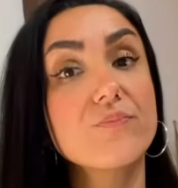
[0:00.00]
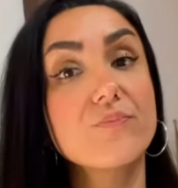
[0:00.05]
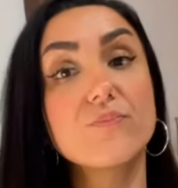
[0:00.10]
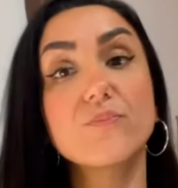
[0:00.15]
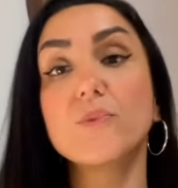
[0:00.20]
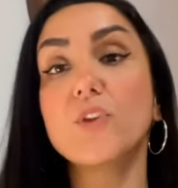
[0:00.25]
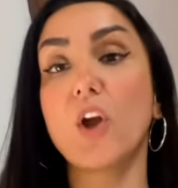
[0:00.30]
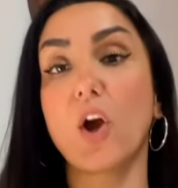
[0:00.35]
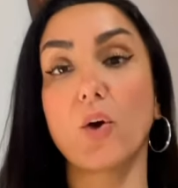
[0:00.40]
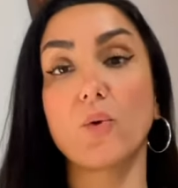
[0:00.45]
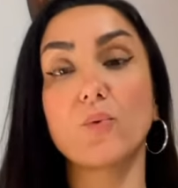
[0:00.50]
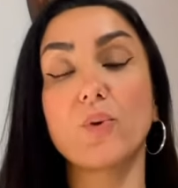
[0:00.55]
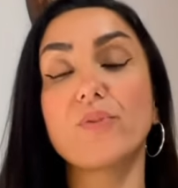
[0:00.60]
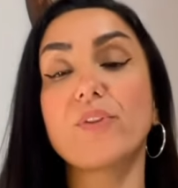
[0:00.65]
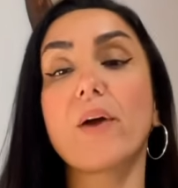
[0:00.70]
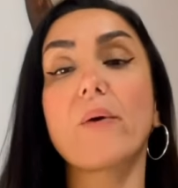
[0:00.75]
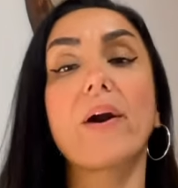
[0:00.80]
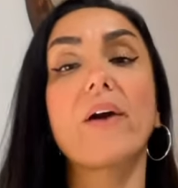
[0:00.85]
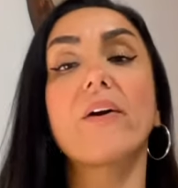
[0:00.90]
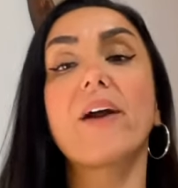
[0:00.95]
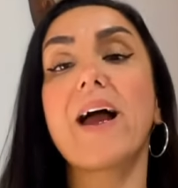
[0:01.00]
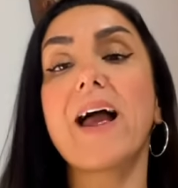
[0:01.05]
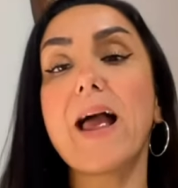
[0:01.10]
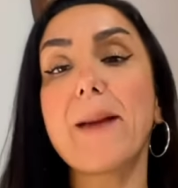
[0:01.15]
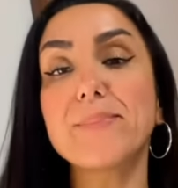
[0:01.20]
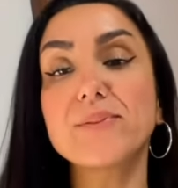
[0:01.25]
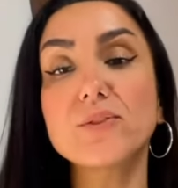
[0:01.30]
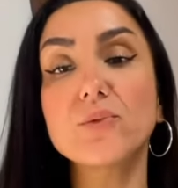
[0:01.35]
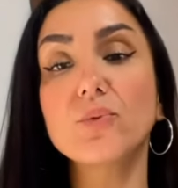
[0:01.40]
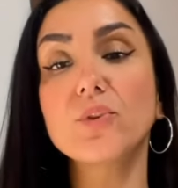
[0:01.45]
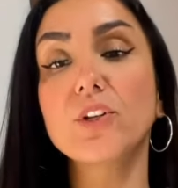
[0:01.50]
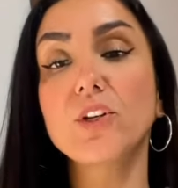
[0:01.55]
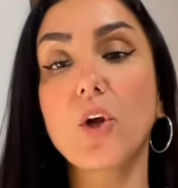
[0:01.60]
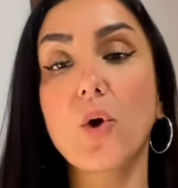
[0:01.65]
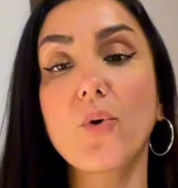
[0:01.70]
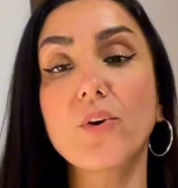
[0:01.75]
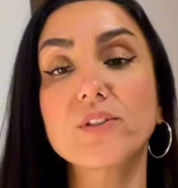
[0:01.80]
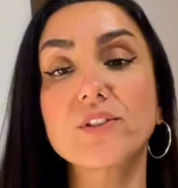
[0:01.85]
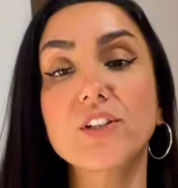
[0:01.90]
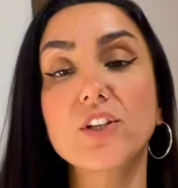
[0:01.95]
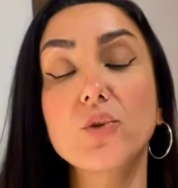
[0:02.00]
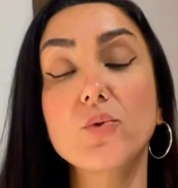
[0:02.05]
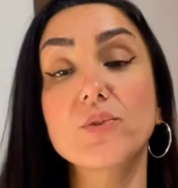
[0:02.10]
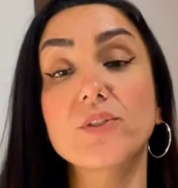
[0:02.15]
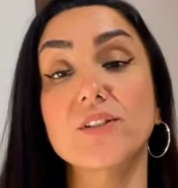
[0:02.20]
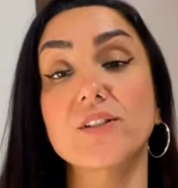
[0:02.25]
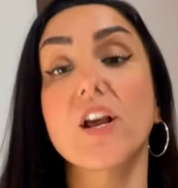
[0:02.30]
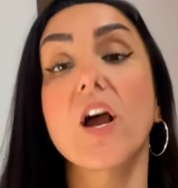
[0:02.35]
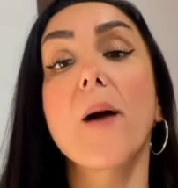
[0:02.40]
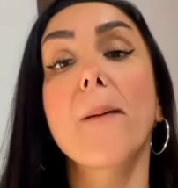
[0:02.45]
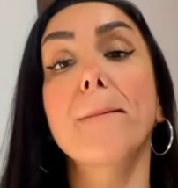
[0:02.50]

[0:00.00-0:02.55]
No, there are absolutely no excuses.